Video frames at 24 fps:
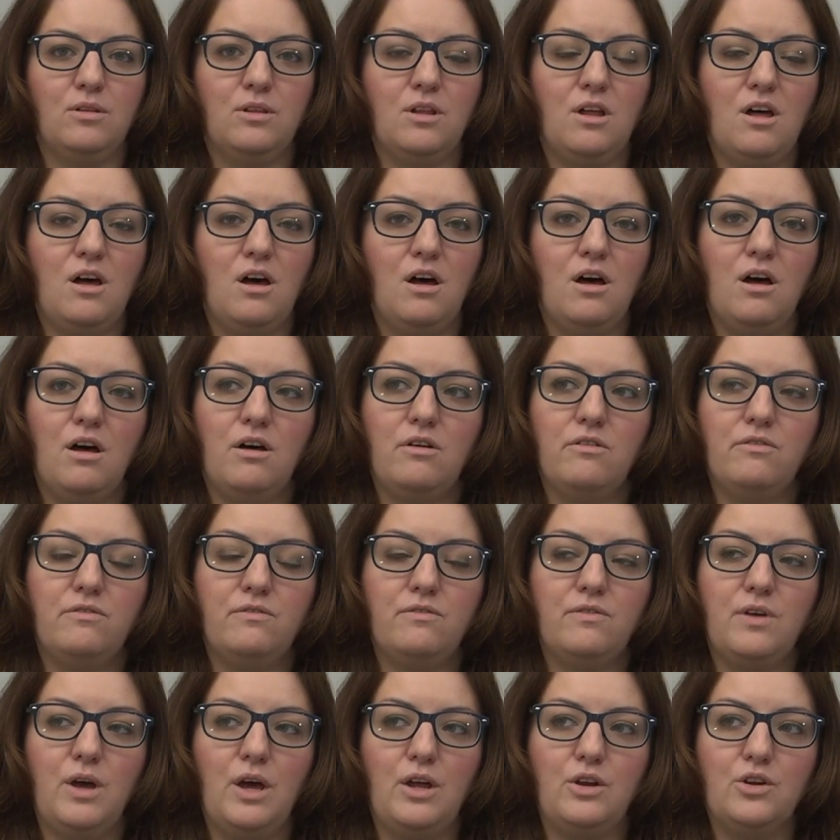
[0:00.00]

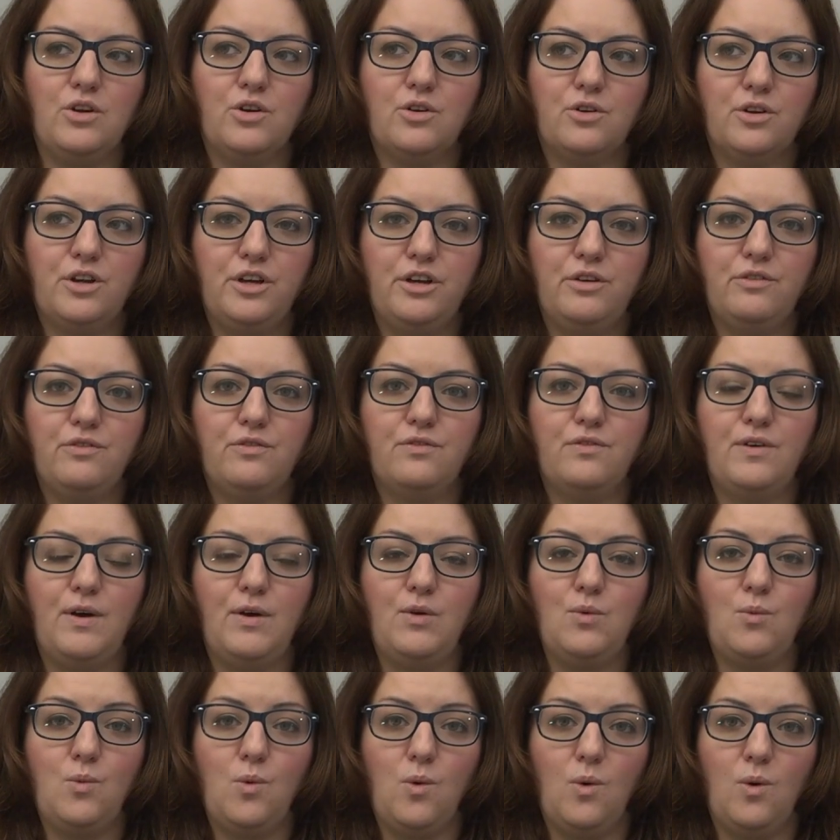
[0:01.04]
love and grief
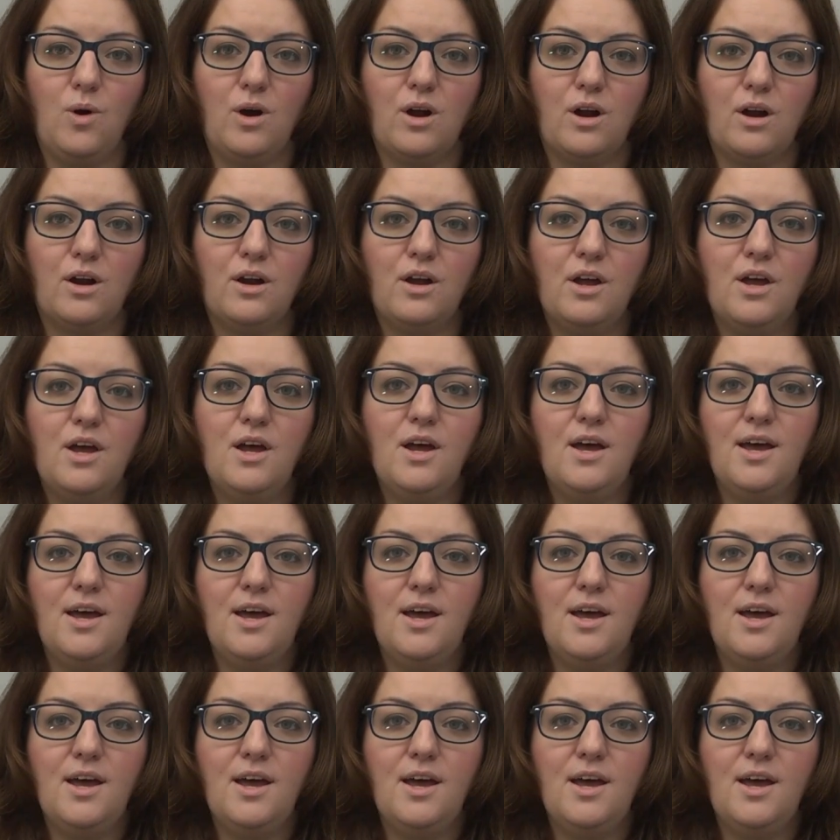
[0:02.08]
and war.